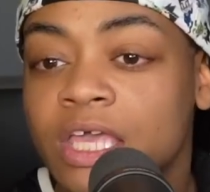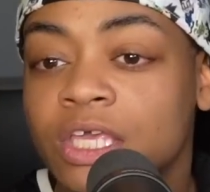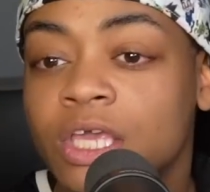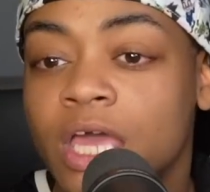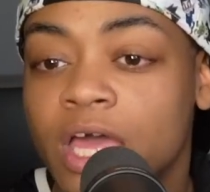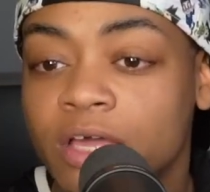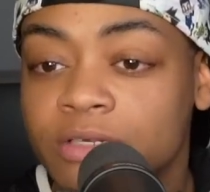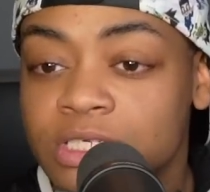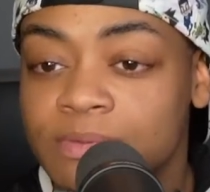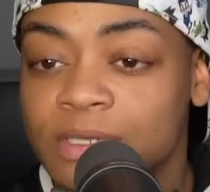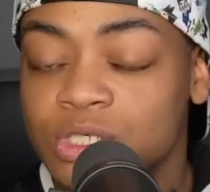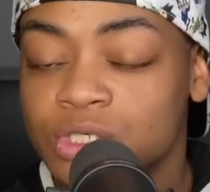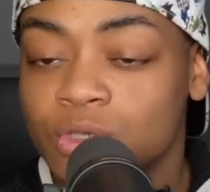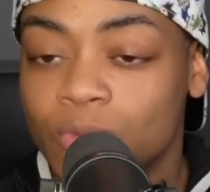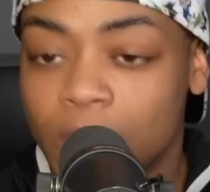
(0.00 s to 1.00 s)
yeah, just
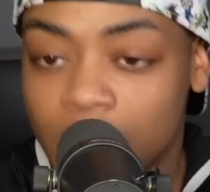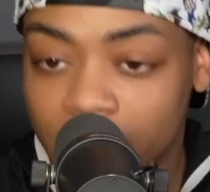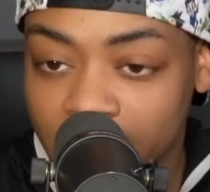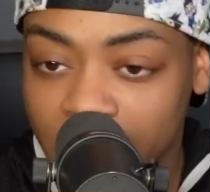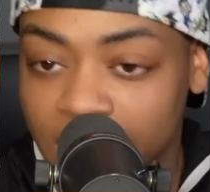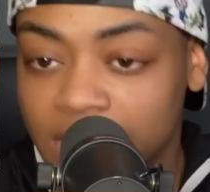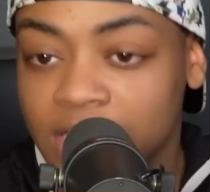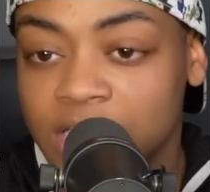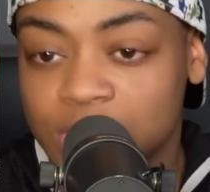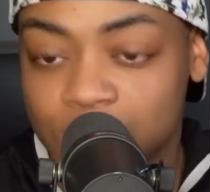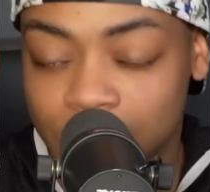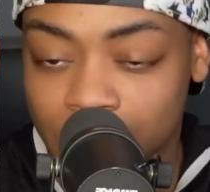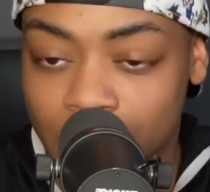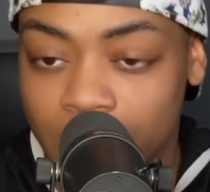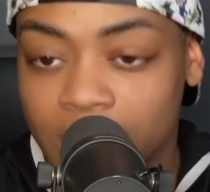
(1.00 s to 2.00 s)
make sure you walk in, hit
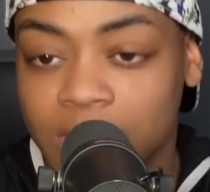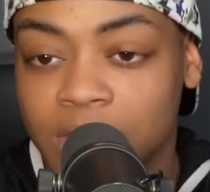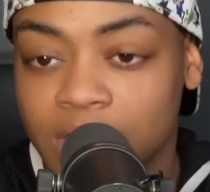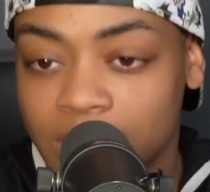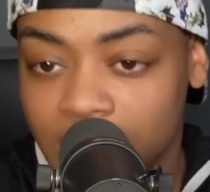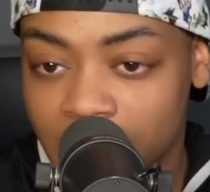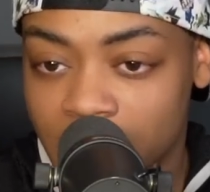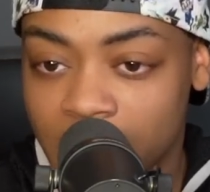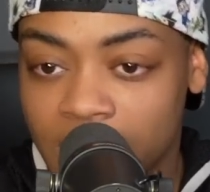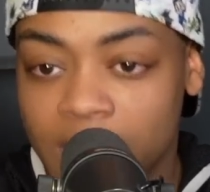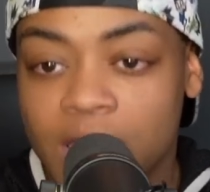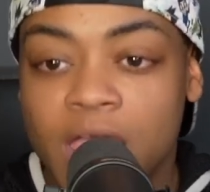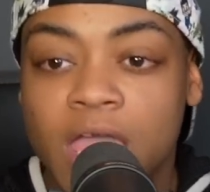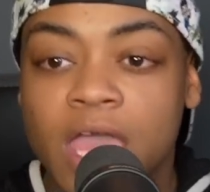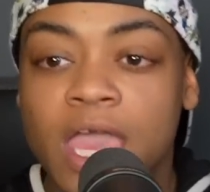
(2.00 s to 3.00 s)
your mark, da da da.
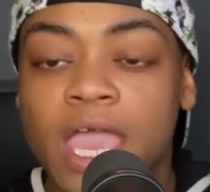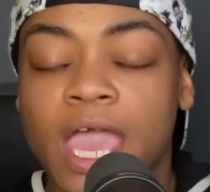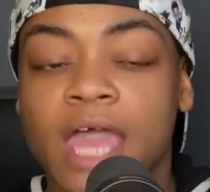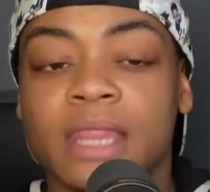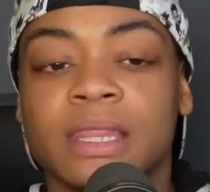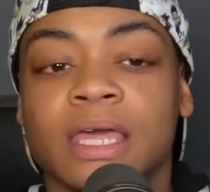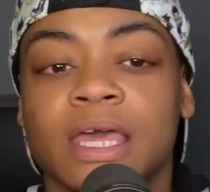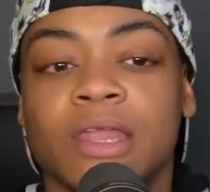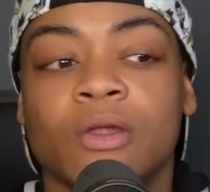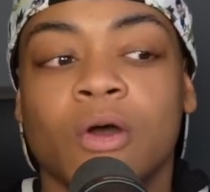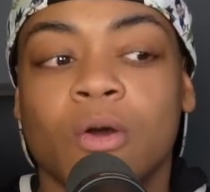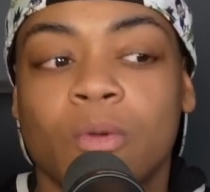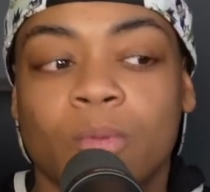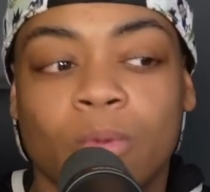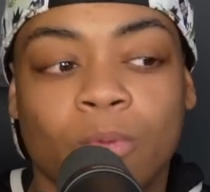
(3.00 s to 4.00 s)
And then
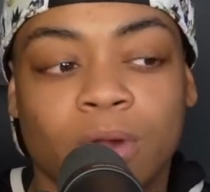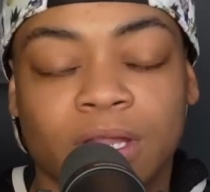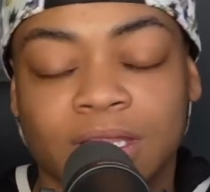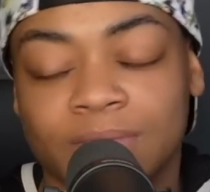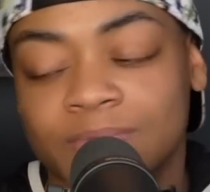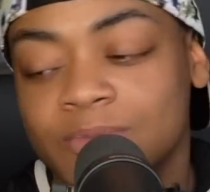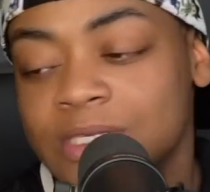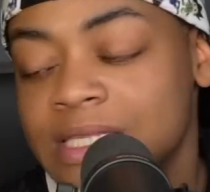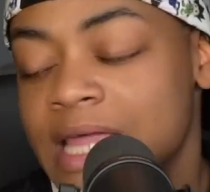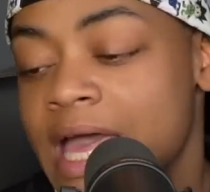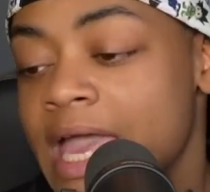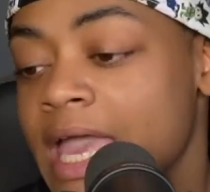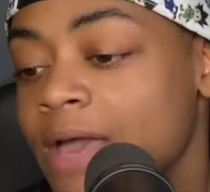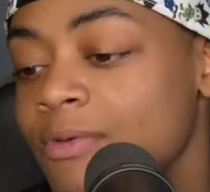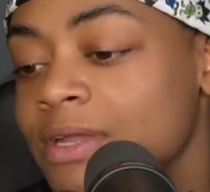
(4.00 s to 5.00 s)
one of them was
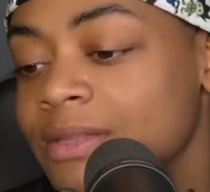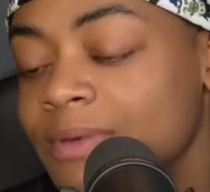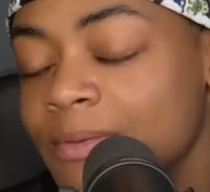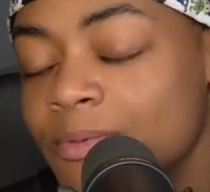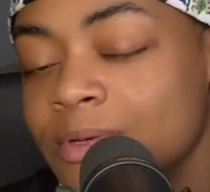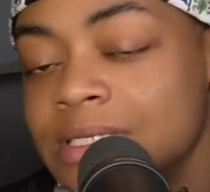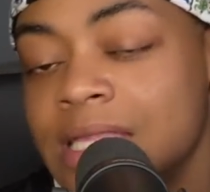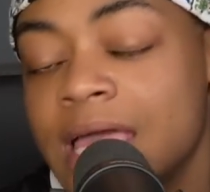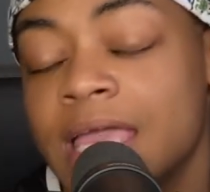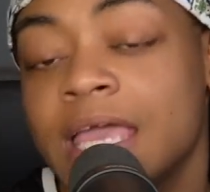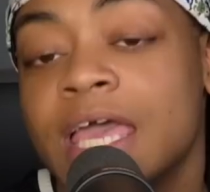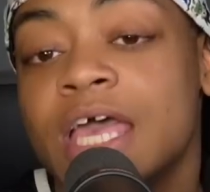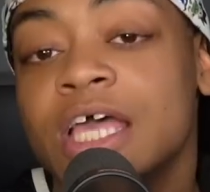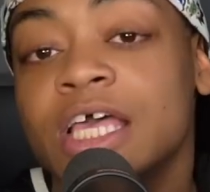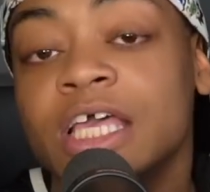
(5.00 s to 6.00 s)
like, one of the people was like,
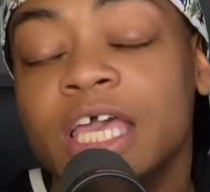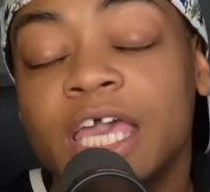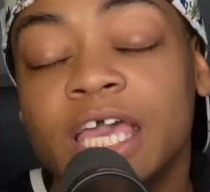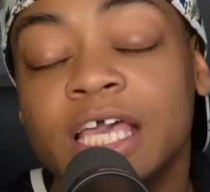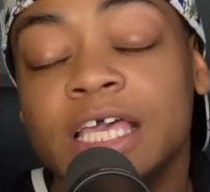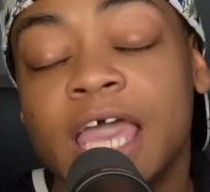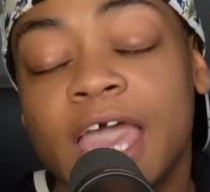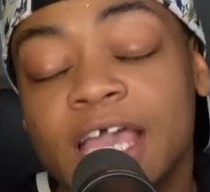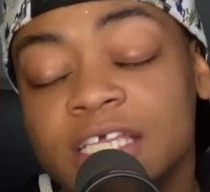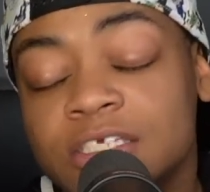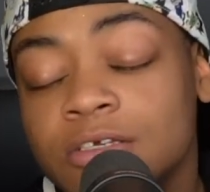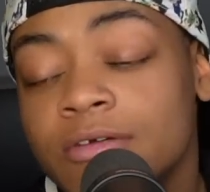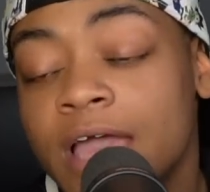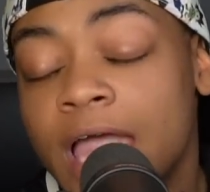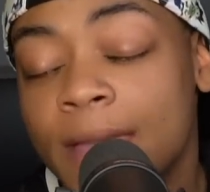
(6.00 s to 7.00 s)
in
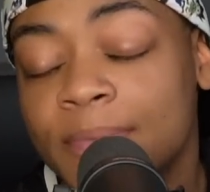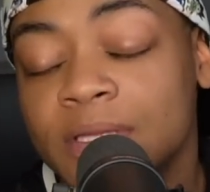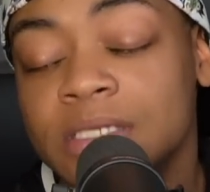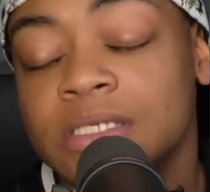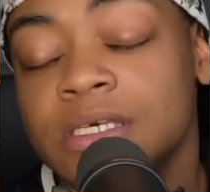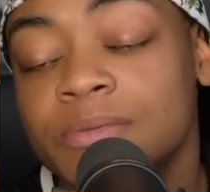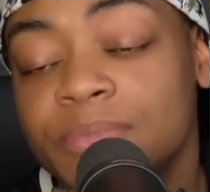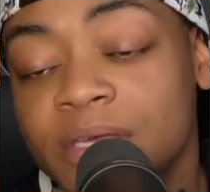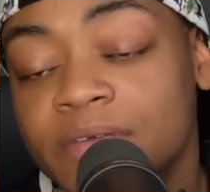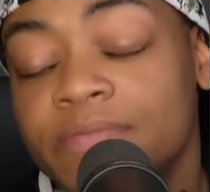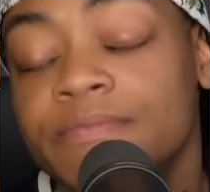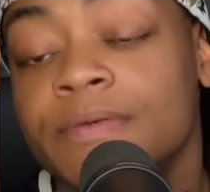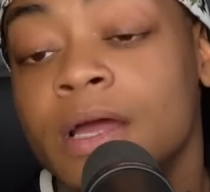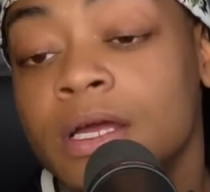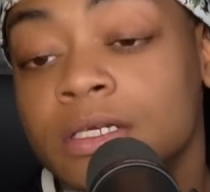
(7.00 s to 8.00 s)
case you happen to be
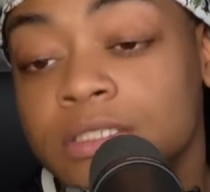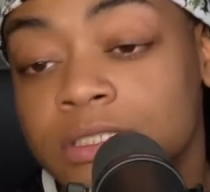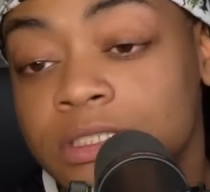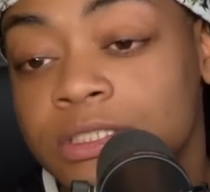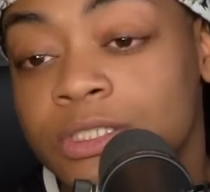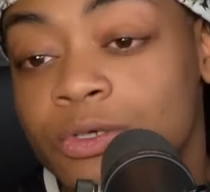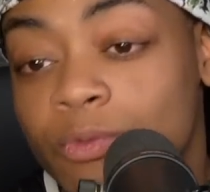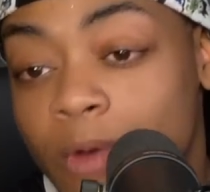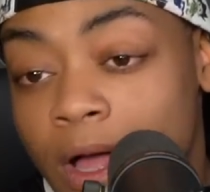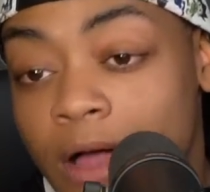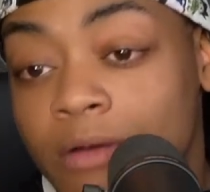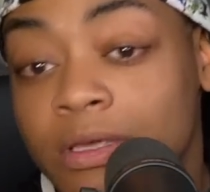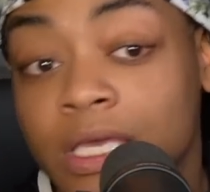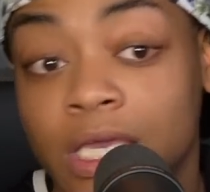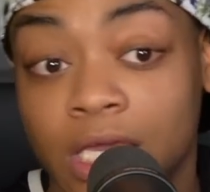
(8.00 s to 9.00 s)
first to
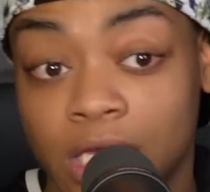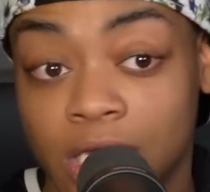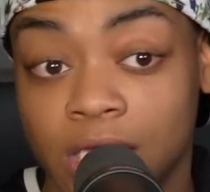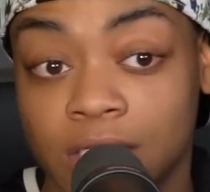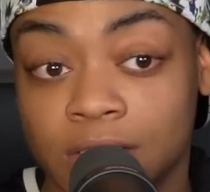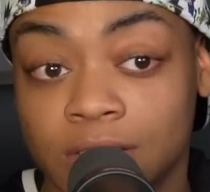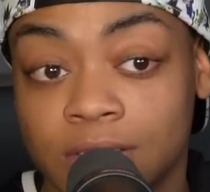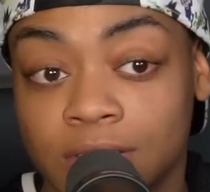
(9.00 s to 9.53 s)
walk in,